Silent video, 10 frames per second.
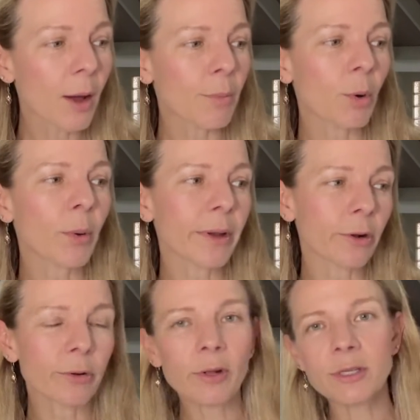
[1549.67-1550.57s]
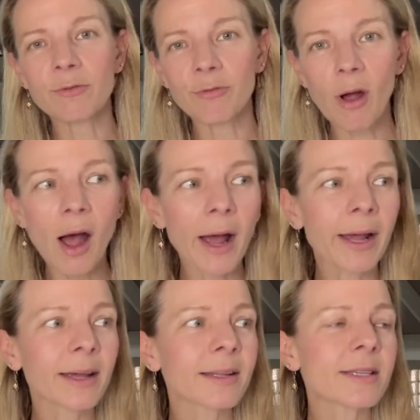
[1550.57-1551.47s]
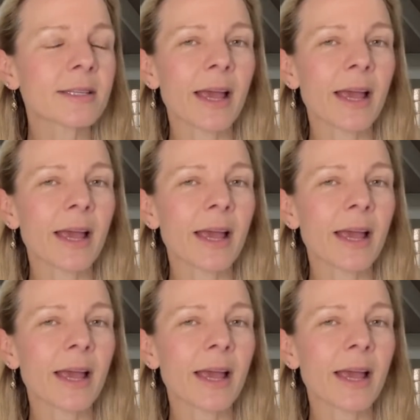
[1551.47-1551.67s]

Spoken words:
but we went on lots of rides,